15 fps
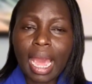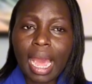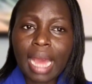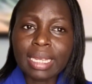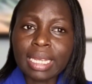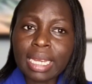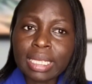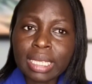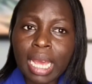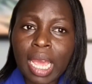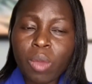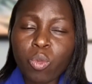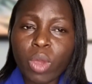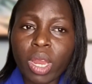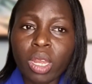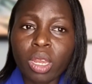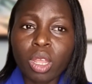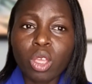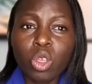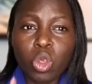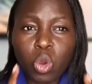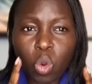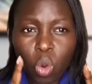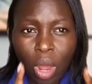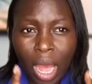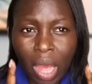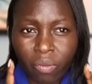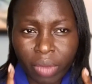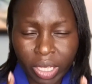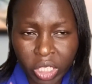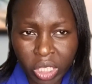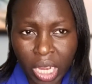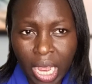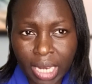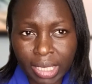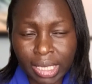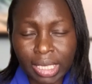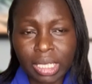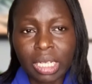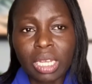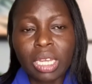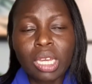At a time when you have a chance